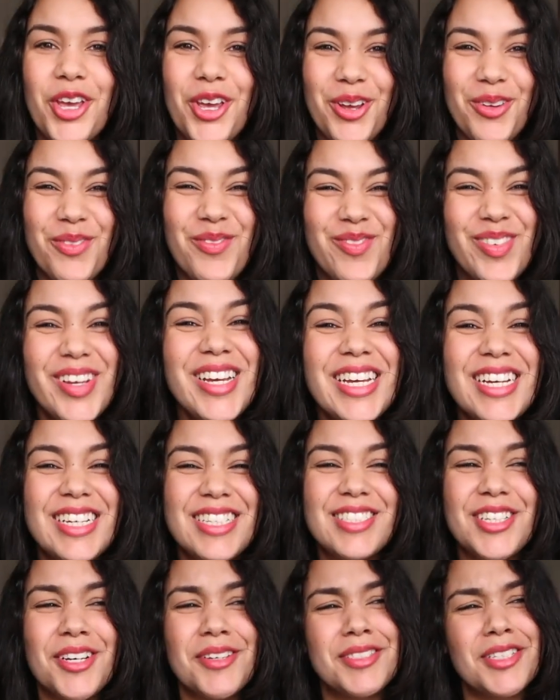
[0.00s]
them,
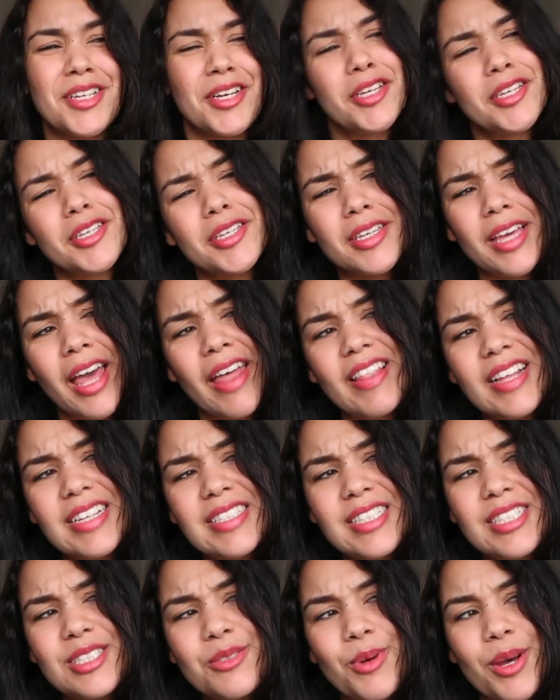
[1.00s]
so I was like,
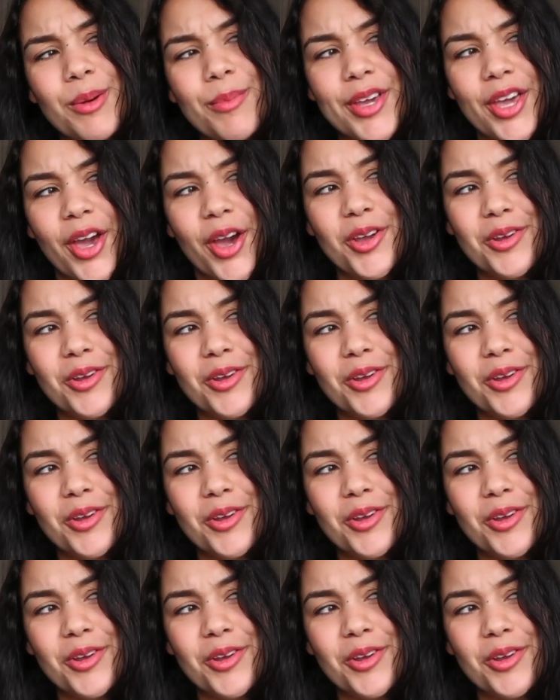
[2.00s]
this is where my